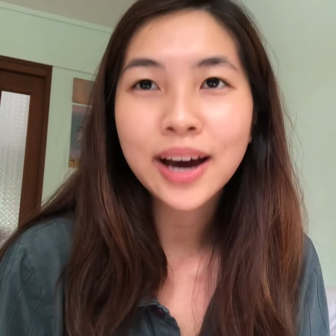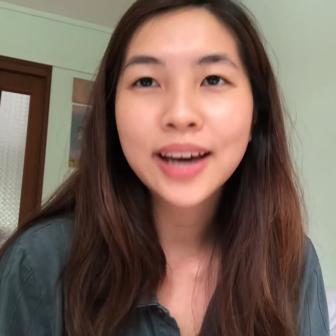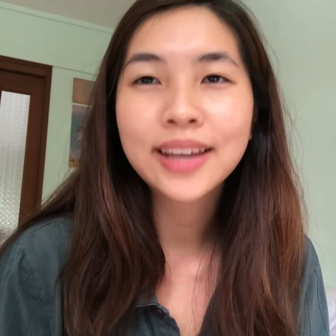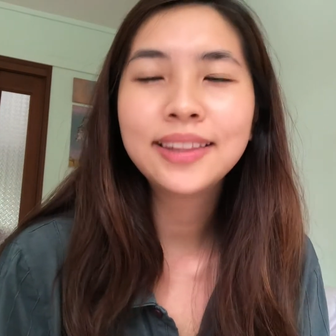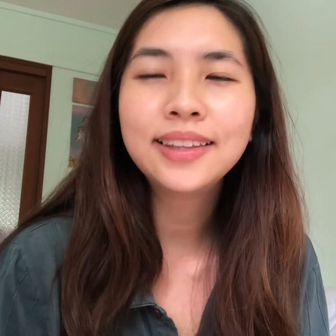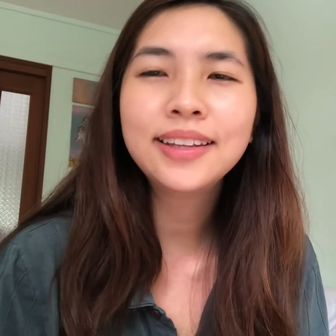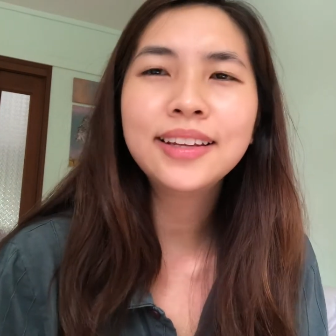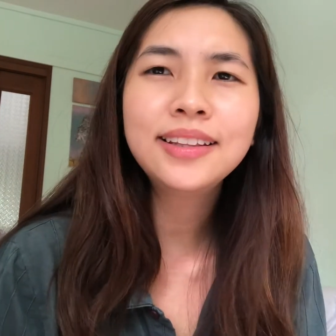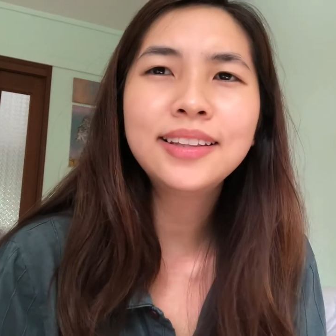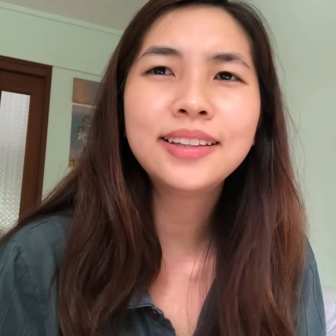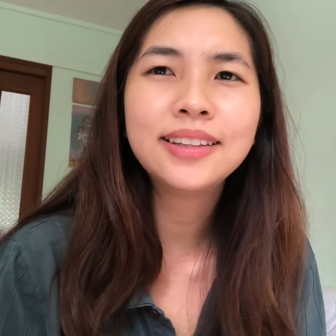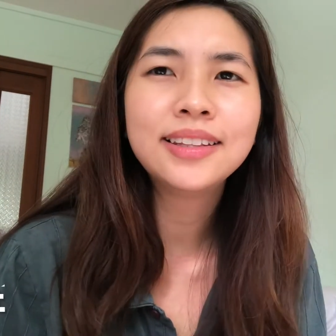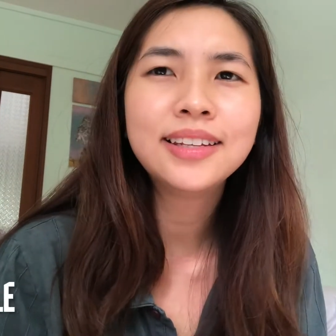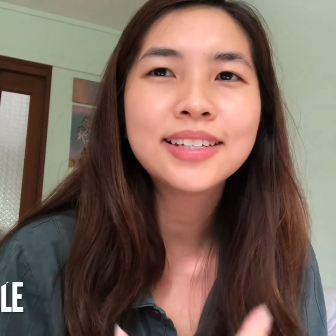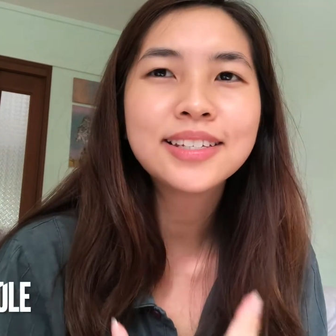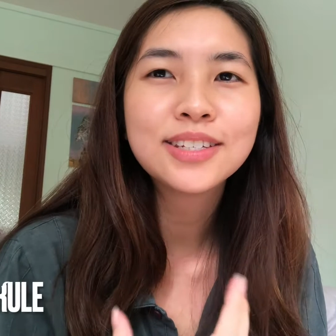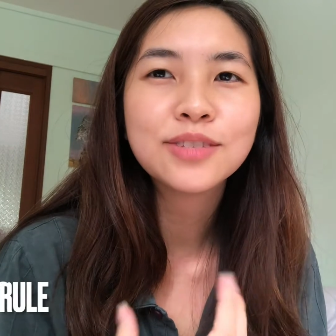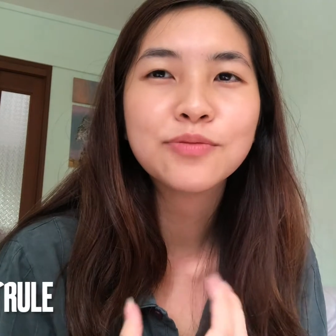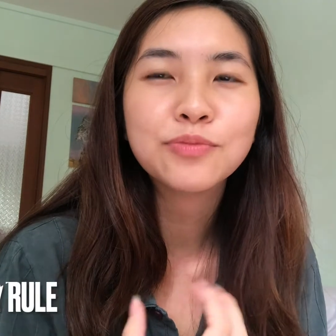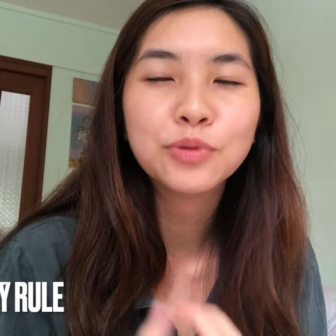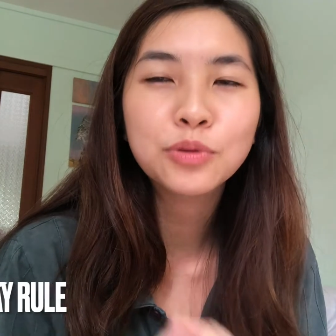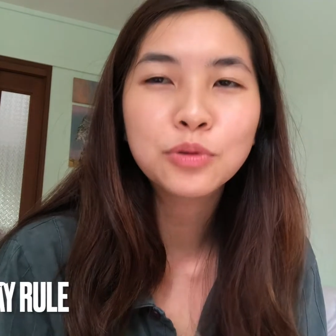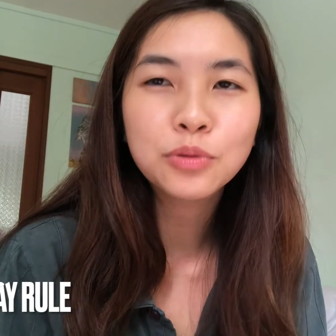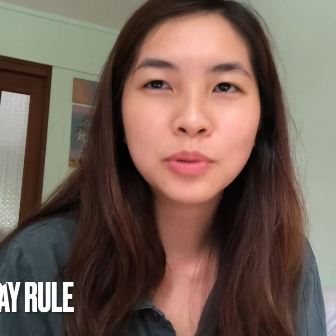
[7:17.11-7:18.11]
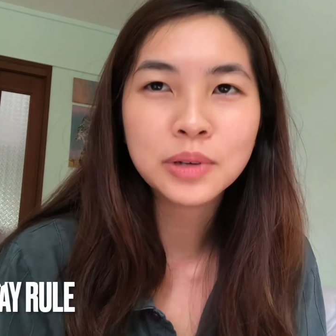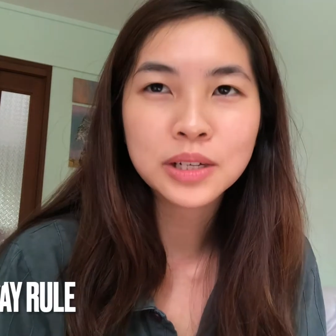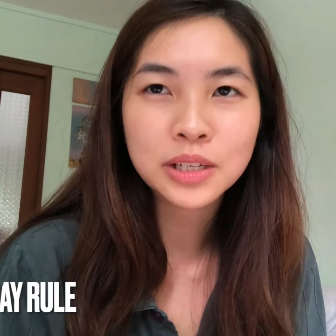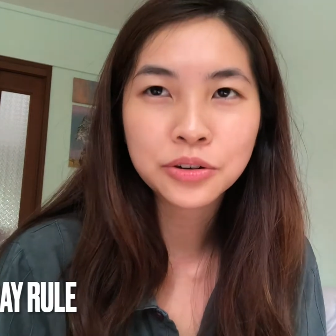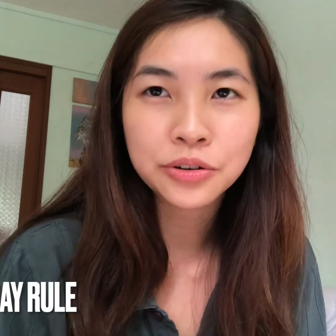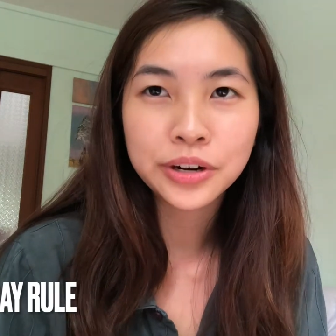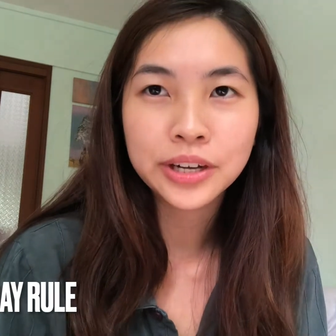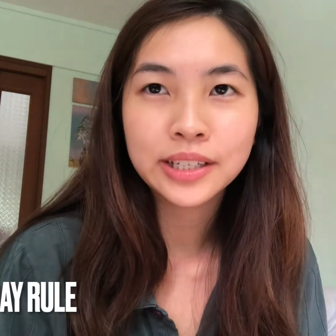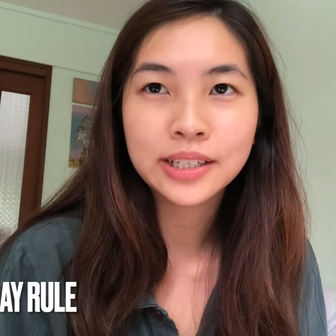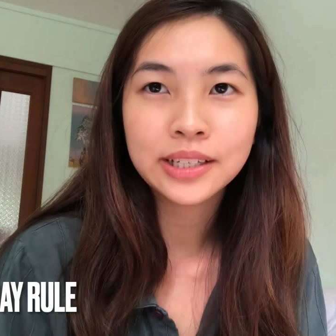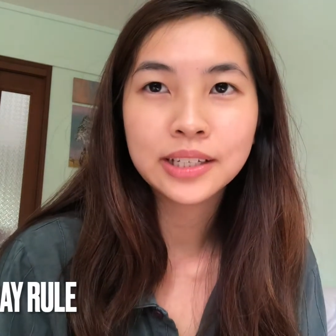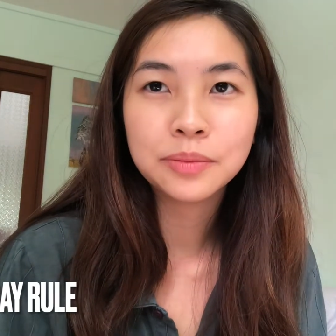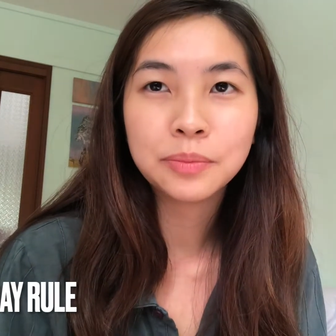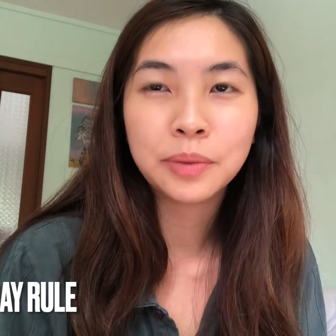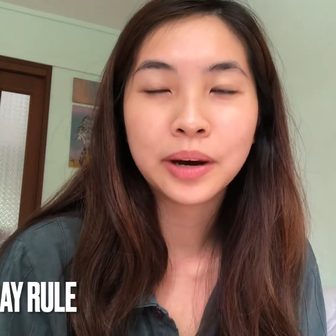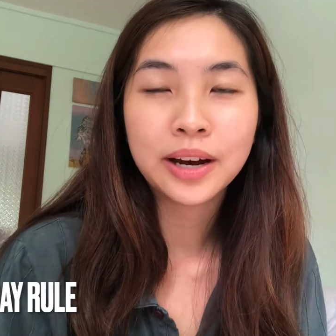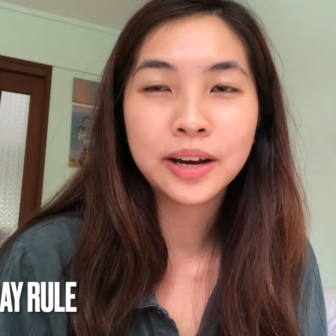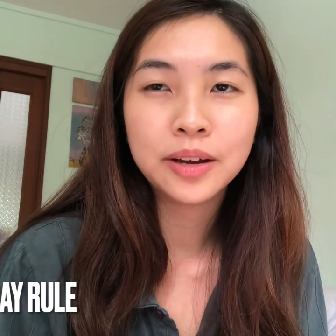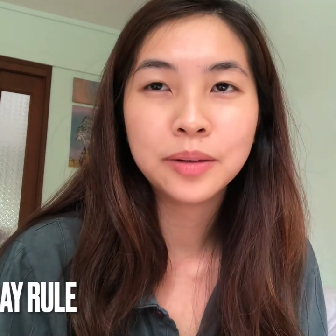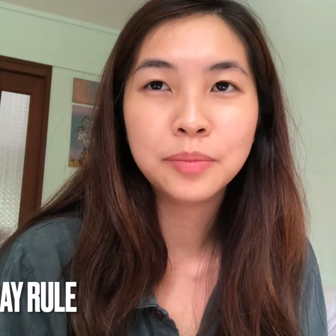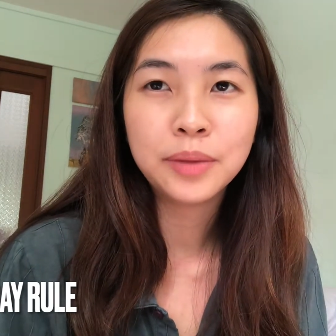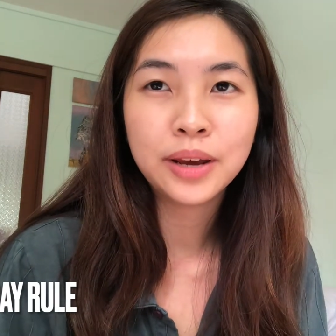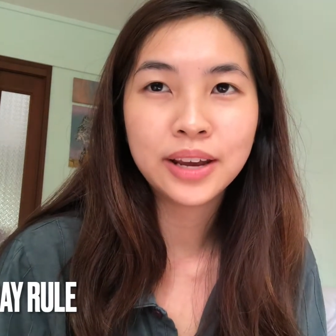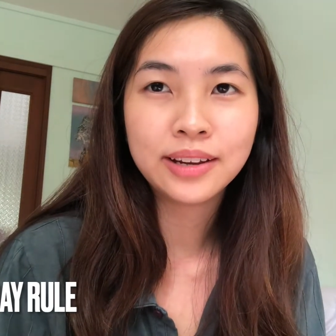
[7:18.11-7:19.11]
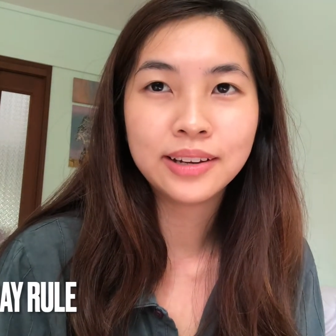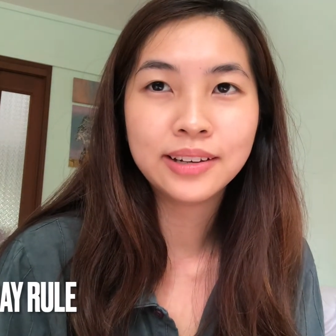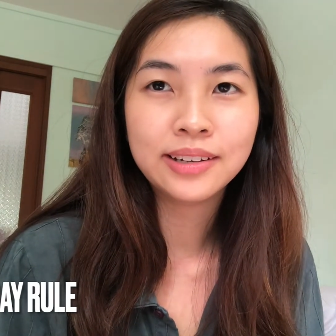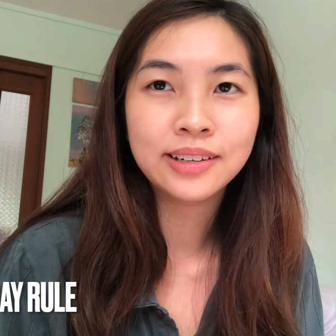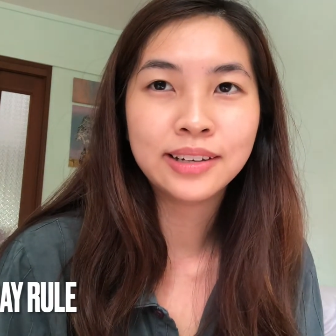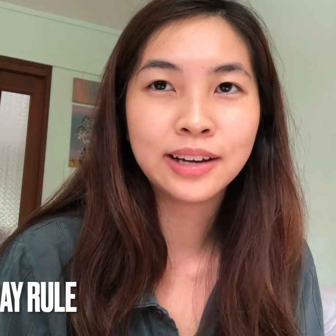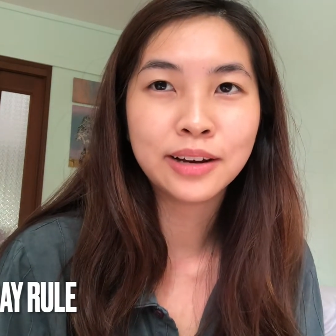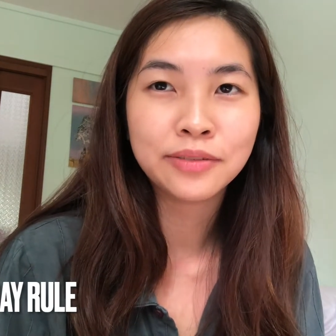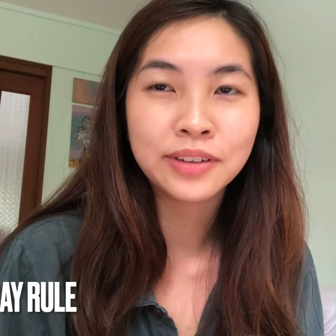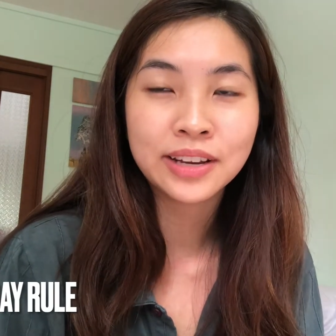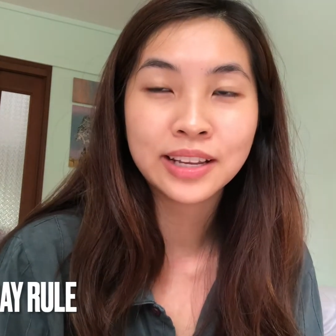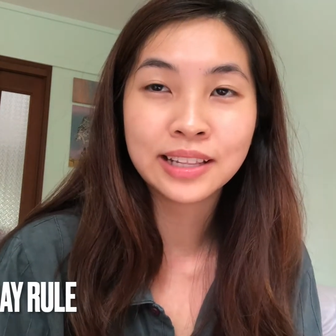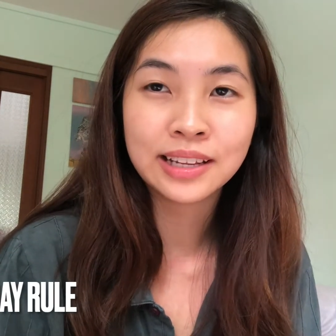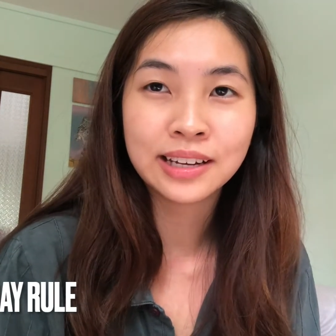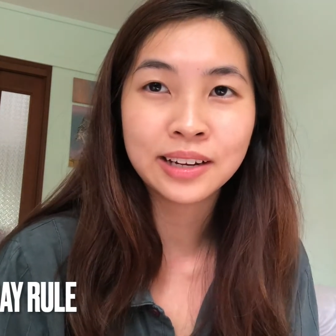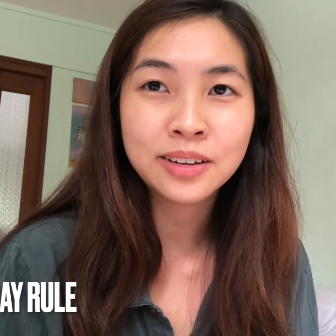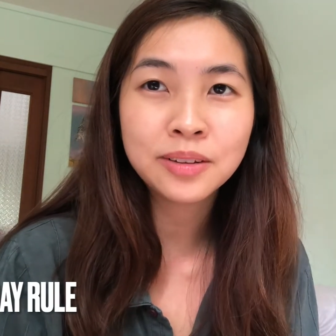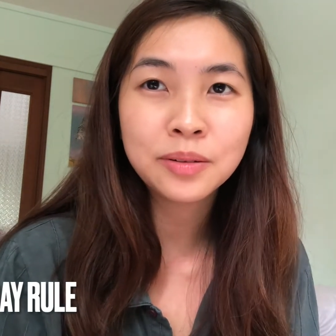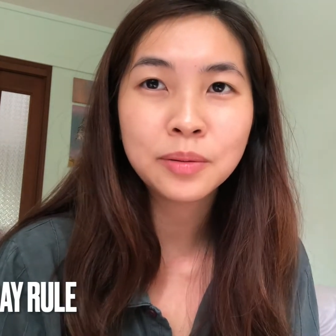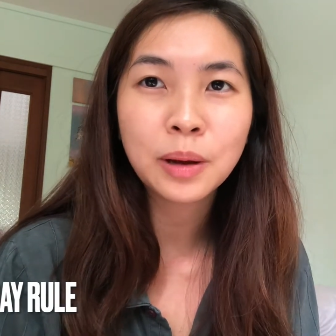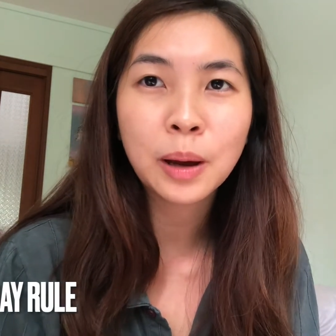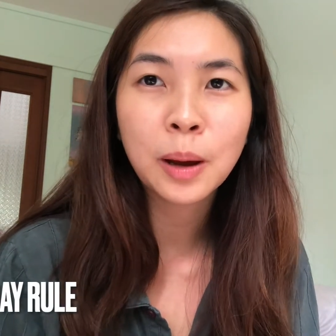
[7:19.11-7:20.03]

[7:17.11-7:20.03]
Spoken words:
I think this rule was created by mell-ø.